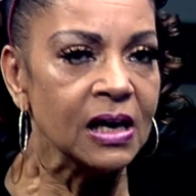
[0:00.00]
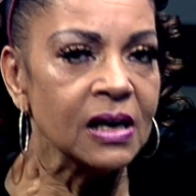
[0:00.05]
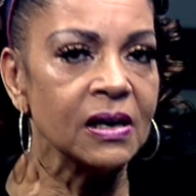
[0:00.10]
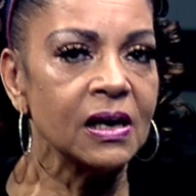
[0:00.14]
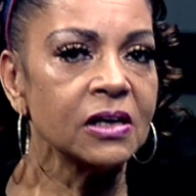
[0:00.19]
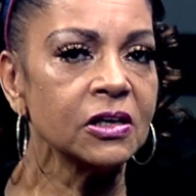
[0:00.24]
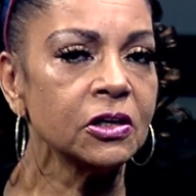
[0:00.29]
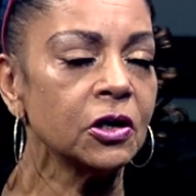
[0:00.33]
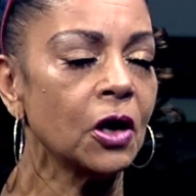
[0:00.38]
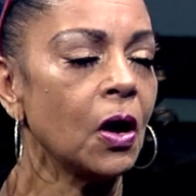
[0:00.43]

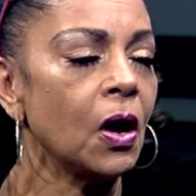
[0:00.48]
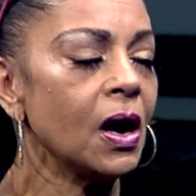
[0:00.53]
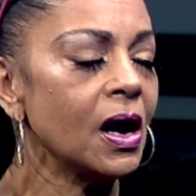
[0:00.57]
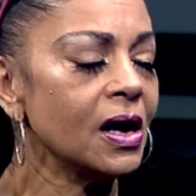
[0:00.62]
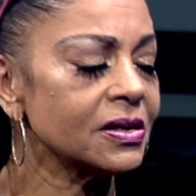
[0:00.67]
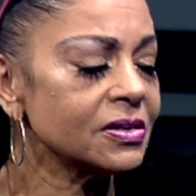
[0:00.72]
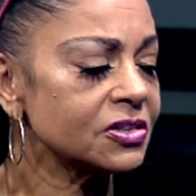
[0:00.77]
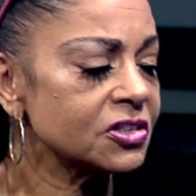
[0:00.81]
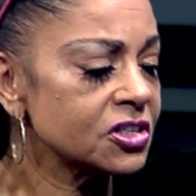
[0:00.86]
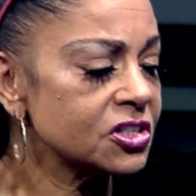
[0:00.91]
you know,
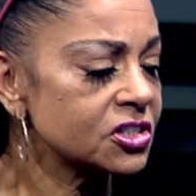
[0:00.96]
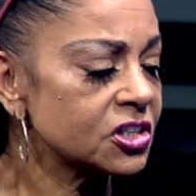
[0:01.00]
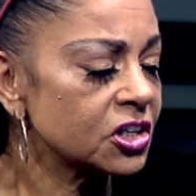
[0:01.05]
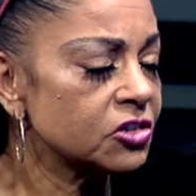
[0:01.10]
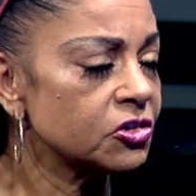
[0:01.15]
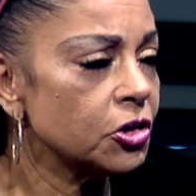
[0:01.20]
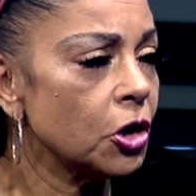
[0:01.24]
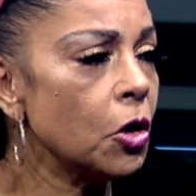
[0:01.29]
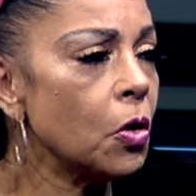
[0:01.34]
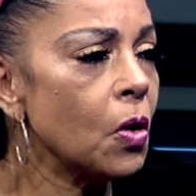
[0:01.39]
just to
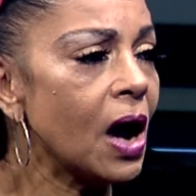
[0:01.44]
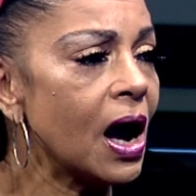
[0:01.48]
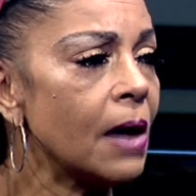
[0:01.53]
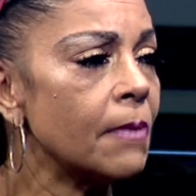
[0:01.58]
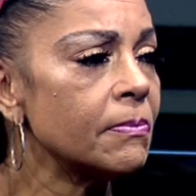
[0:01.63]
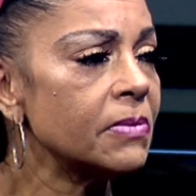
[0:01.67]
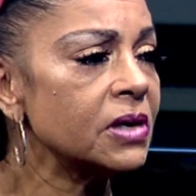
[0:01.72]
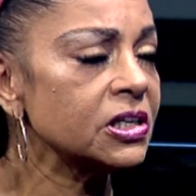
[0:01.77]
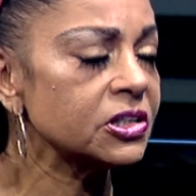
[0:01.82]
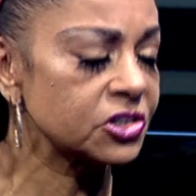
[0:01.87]
know how
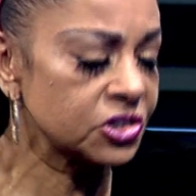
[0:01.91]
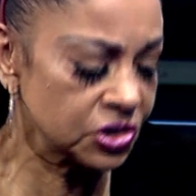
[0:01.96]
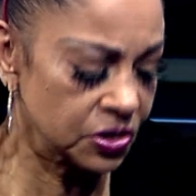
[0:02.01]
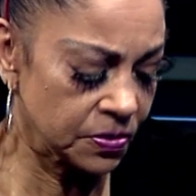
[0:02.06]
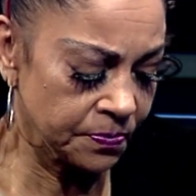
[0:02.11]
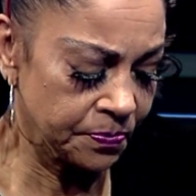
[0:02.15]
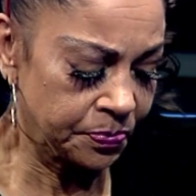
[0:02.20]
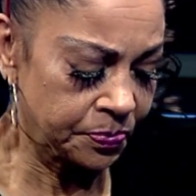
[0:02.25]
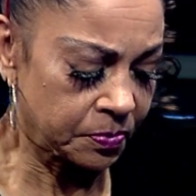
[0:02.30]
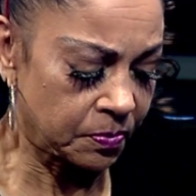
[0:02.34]
much
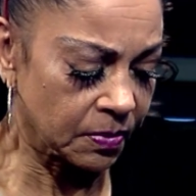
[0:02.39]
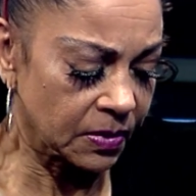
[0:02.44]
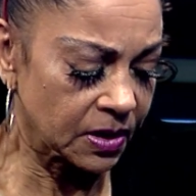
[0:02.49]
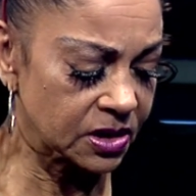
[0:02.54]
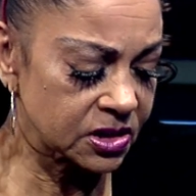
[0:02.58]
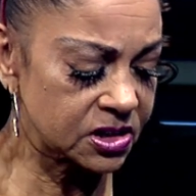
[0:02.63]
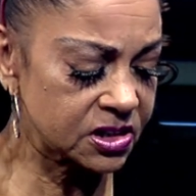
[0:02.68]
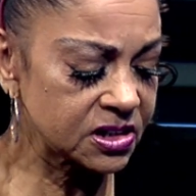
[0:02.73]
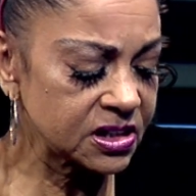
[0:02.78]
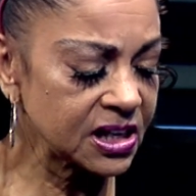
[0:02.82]

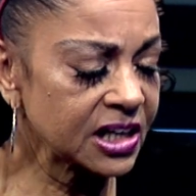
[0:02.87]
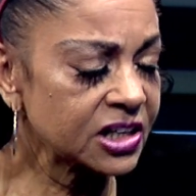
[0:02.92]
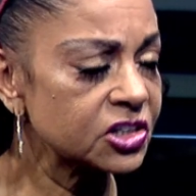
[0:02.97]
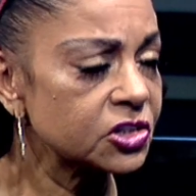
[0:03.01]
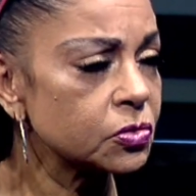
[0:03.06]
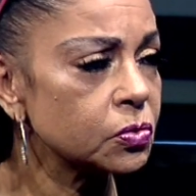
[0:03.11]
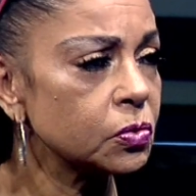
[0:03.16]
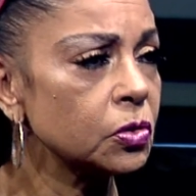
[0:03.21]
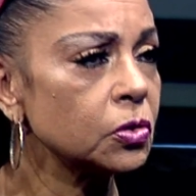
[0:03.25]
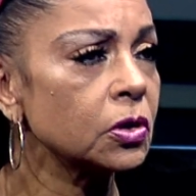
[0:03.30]

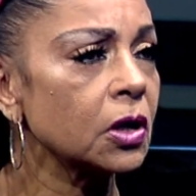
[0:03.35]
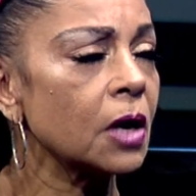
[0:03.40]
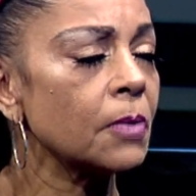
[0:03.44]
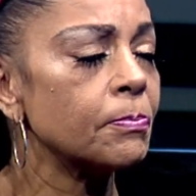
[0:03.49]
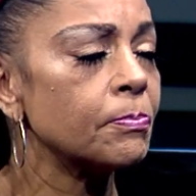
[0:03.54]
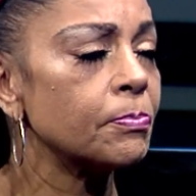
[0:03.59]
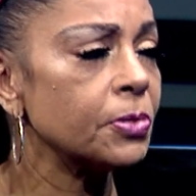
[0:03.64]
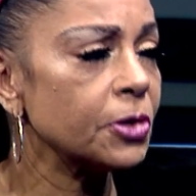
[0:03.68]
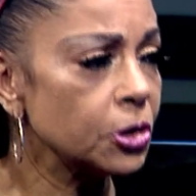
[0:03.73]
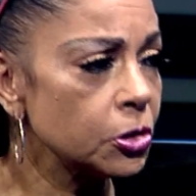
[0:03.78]
sexual
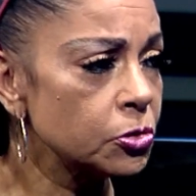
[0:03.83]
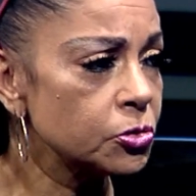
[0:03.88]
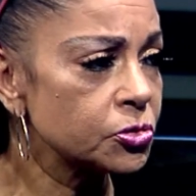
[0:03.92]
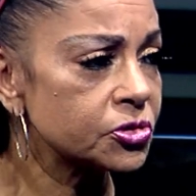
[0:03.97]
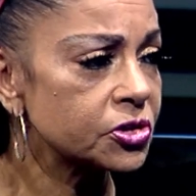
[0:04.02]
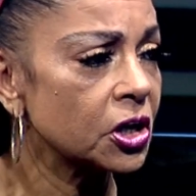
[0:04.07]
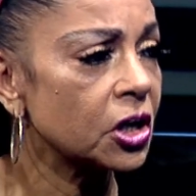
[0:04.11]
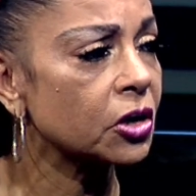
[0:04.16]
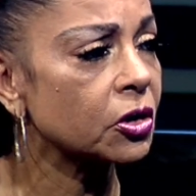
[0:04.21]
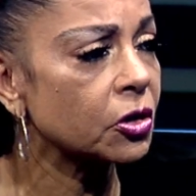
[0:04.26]
abuse
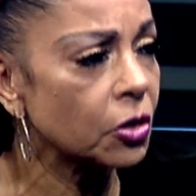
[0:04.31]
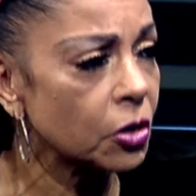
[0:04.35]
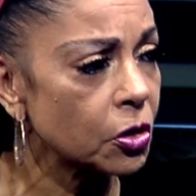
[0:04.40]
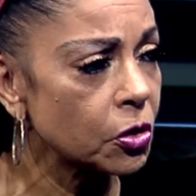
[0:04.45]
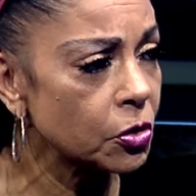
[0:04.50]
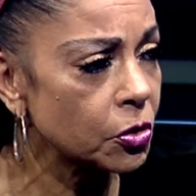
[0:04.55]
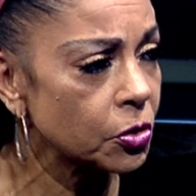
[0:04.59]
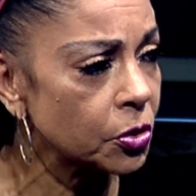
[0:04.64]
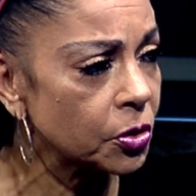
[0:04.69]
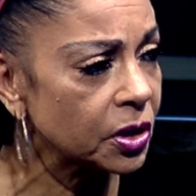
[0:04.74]

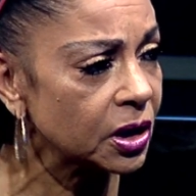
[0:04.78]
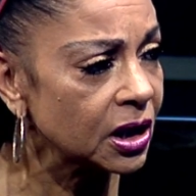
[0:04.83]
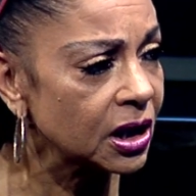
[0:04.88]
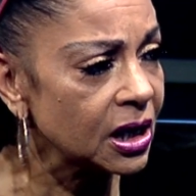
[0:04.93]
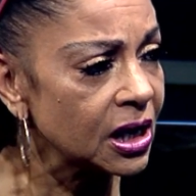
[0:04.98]
occurred